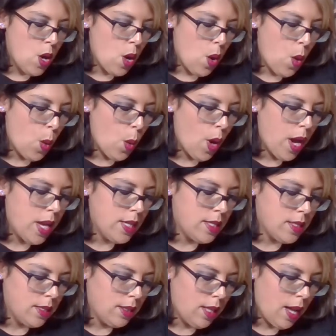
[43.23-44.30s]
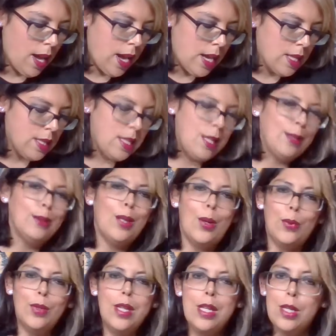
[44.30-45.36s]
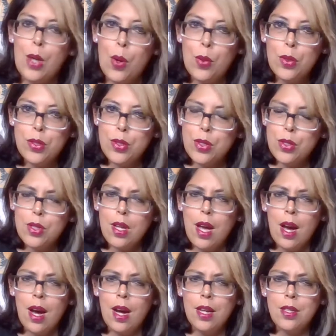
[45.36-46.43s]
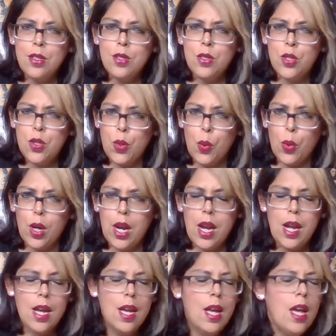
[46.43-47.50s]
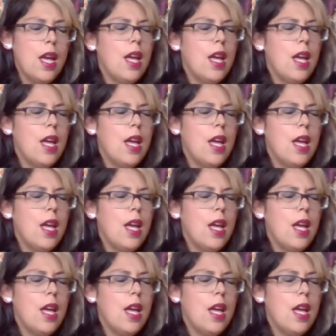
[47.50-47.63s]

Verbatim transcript: quite like the Lonely Ghost uh, story.